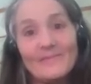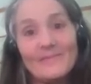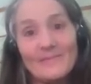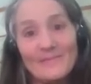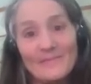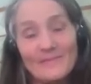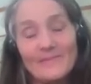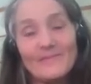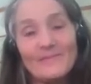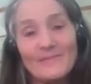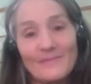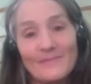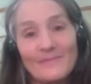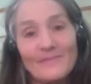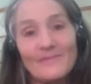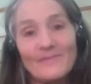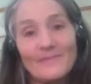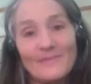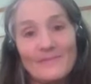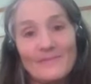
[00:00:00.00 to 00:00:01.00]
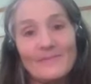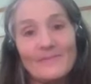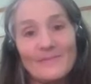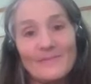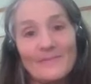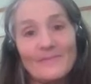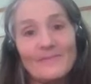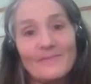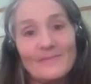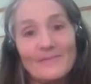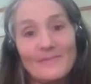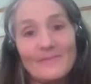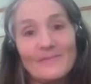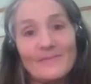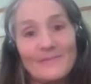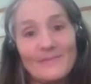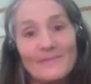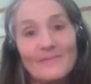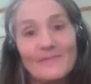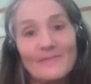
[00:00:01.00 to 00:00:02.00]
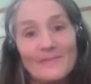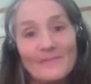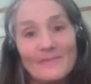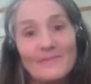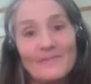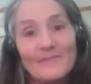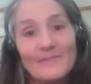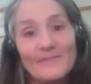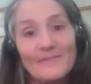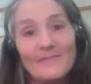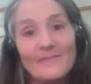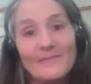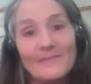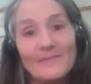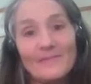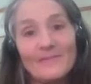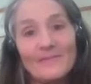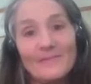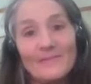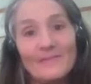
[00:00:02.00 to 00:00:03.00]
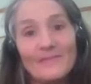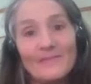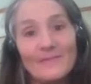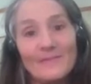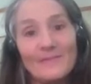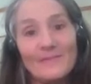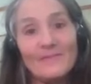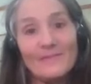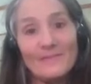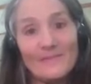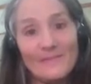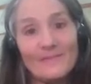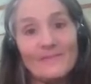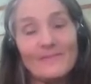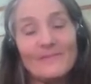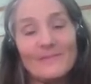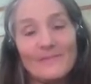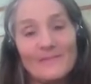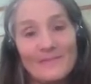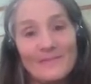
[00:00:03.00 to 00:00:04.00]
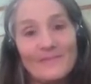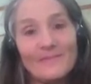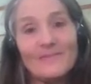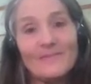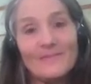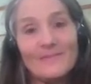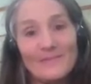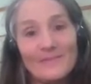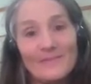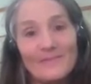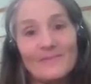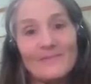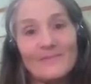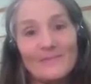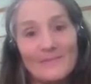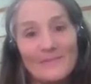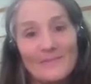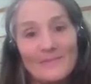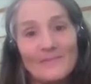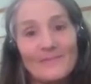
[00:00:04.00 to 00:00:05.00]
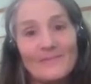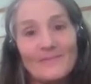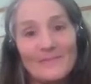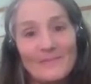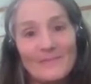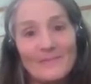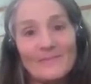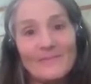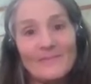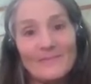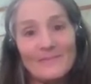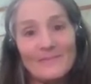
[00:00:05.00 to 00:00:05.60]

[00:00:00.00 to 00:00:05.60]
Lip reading: No words are spoken by the person on screen.